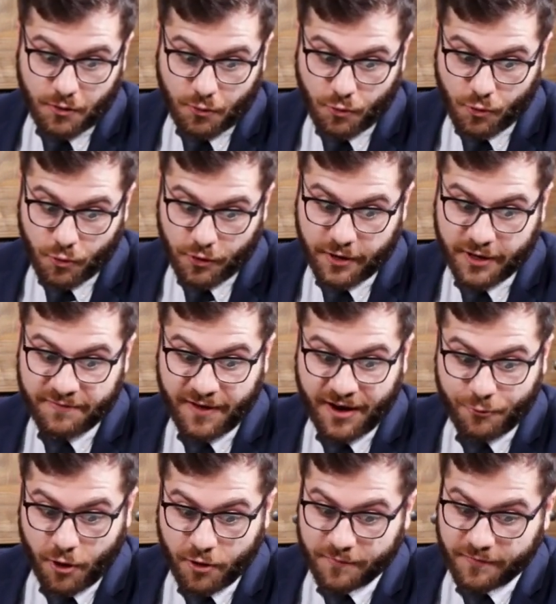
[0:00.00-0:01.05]
or if
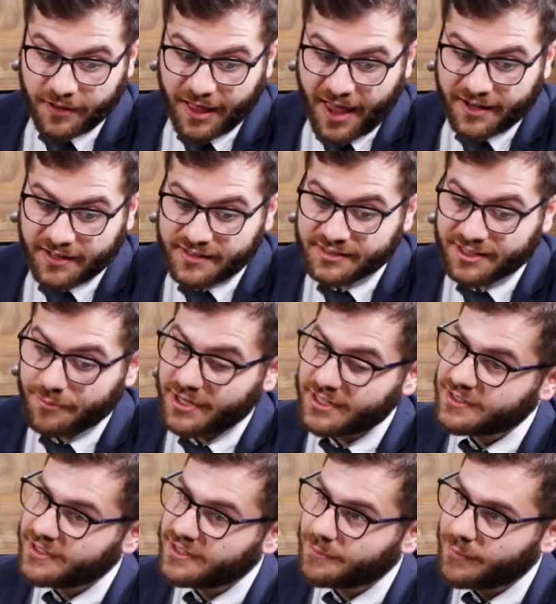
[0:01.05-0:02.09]
a wrongful act is
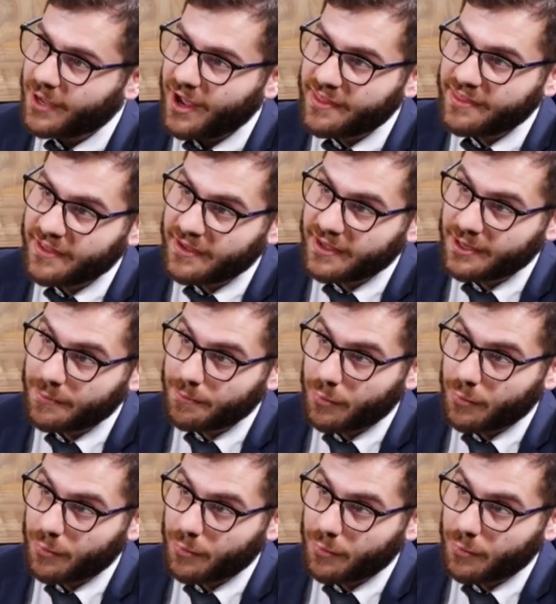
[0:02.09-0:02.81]
committed by the